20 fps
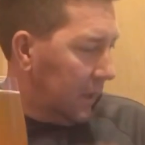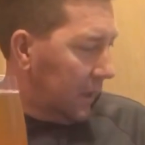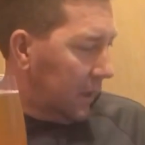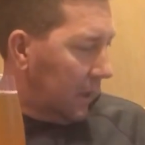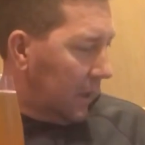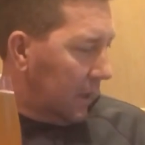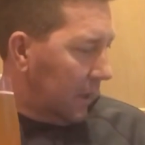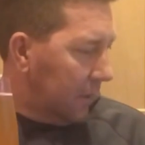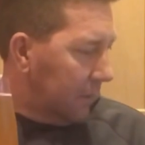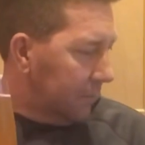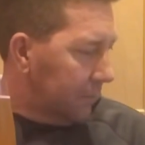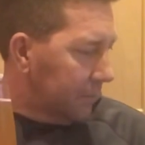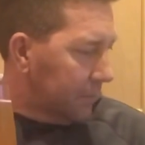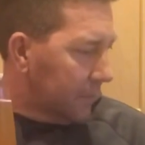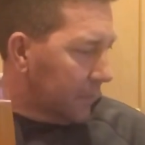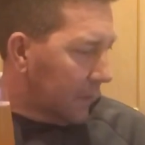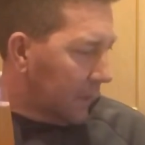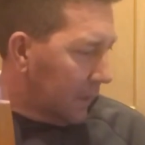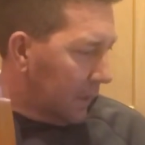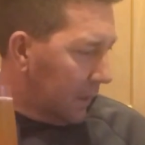
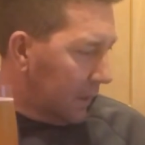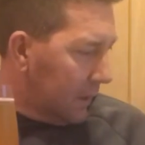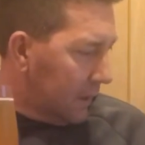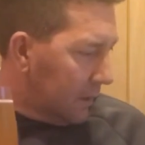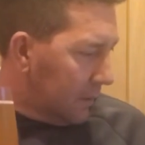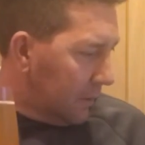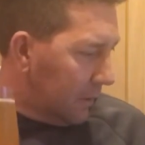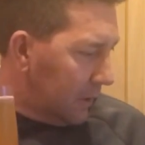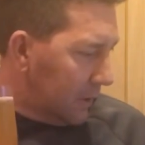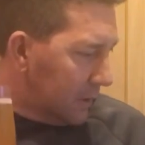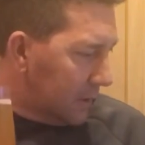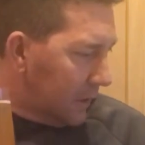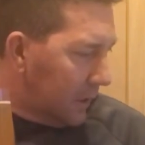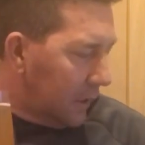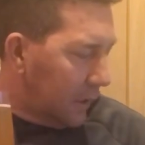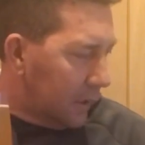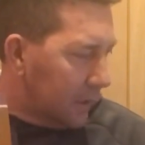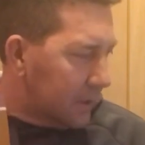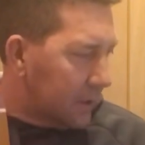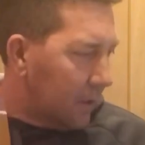where is it
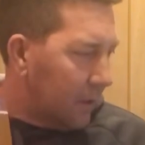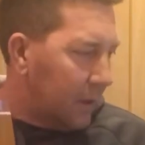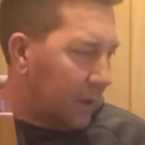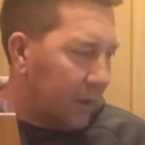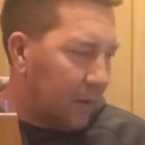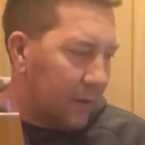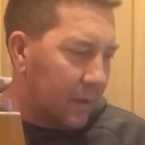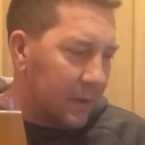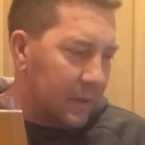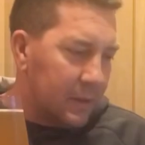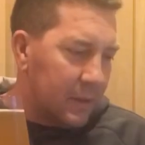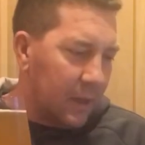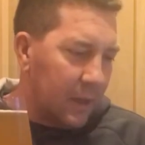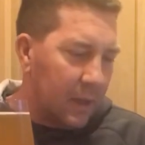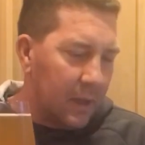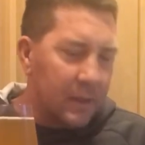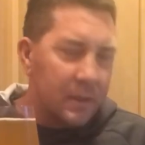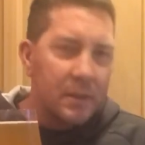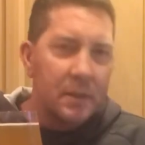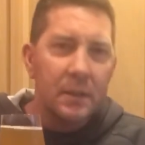here? So here it is
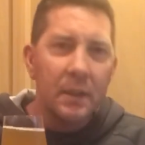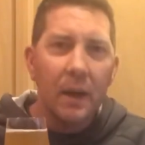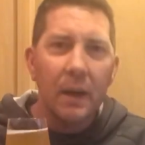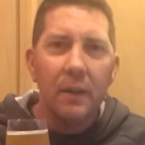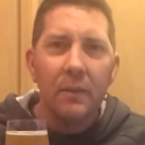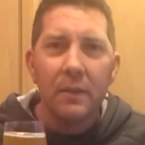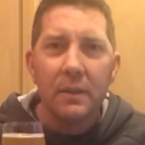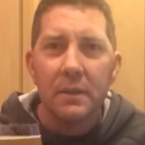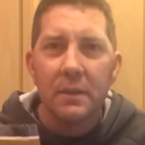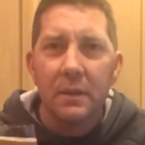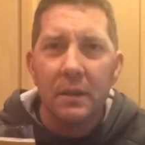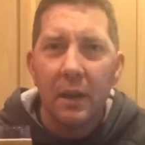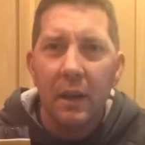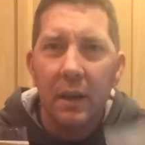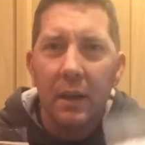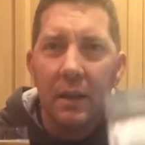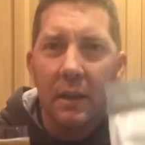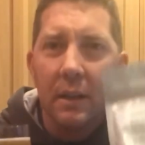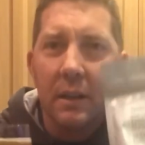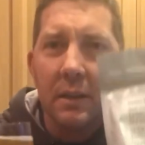here. It's David's
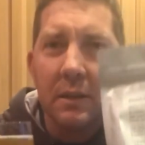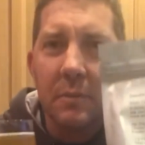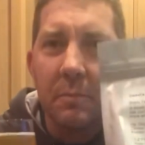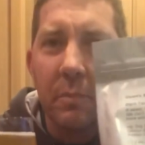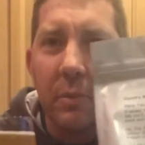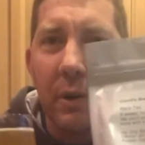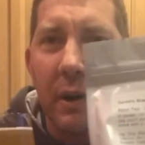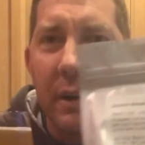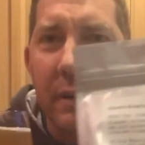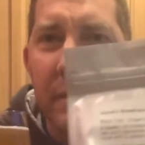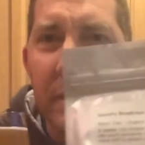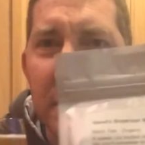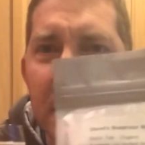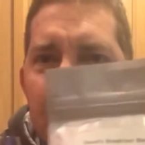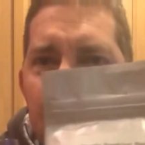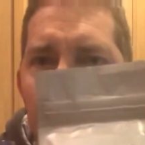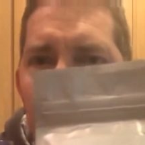English breakfast